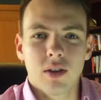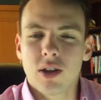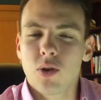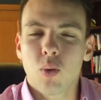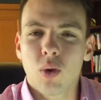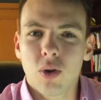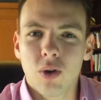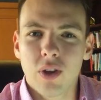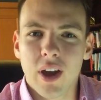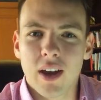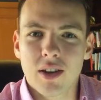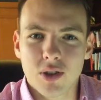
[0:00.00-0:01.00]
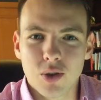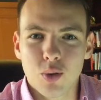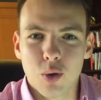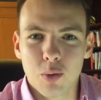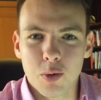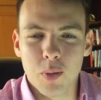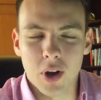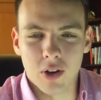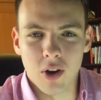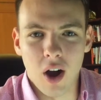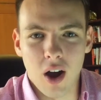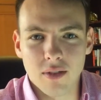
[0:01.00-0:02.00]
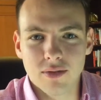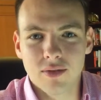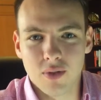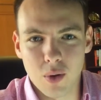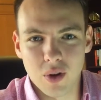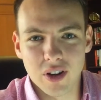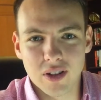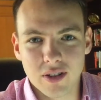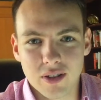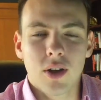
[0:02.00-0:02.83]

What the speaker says: The world and you will be better off for it.